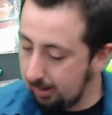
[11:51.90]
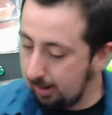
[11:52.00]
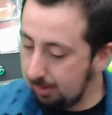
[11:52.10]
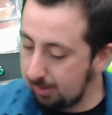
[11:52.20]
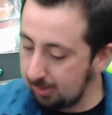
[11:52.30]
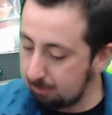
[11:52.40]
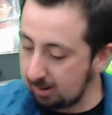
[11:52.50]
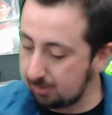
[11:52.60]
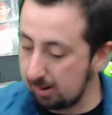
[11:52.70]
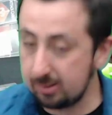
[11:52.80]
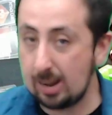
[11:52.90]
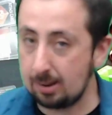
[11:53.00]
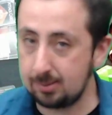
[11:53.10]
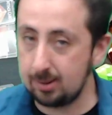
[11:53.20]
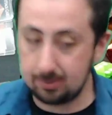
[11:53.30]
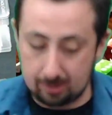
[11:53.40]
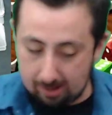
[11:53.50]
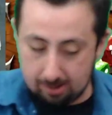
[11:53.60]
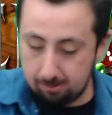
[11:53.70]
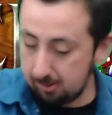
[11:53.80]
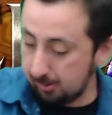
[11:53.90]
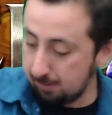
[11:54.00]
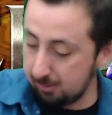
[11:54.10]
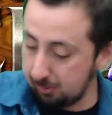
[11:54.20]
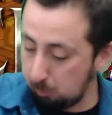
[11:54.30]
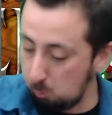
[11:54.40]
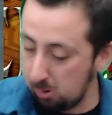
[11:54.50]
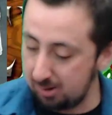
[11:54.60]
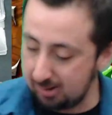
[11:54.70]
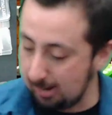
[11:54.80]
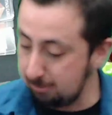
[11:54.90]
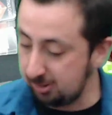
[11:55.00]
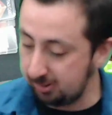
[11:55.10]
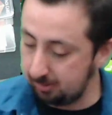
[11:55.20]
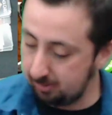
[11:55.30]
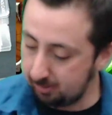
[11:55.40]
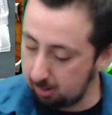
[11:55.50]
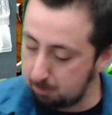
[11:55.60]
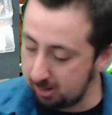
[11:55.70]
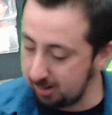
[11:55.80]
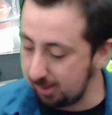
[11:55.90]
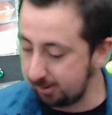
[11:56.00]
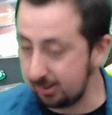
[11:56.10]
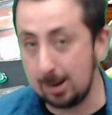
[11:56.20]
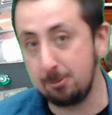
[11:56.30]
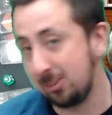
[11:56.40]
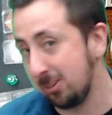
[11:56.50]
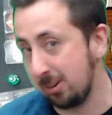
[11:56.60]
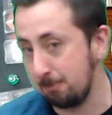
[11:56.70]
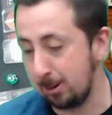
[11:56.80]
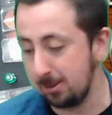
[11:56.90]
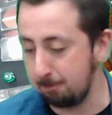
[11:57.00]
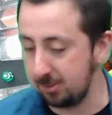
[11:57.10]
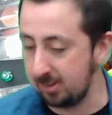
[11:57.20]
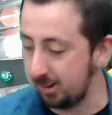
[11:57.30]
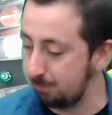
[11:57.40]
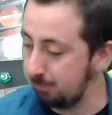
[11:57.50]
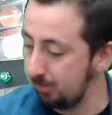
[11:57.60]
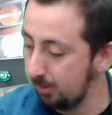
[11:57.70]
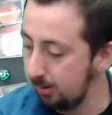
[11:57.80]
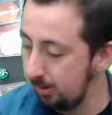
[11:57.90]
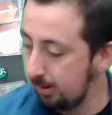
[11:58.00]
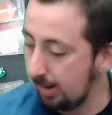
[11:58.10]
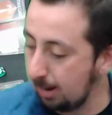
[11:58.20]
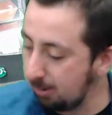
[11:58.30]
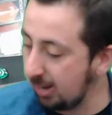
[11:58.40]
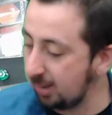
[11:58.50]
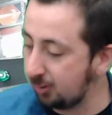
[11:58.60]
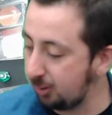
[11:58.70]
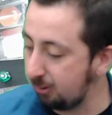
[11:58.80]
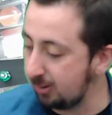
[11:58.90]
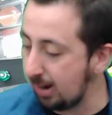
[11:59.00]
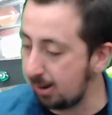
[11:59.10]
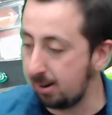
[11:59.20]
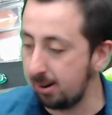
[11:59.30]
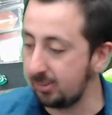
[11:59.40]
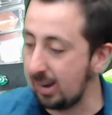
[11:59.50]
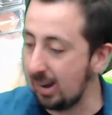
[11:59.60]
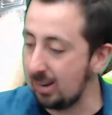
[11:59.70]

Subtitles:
Then the rest of our attack says that hero suffers 1 damage, so I put another damage token beside him. And we get 2 attack cards added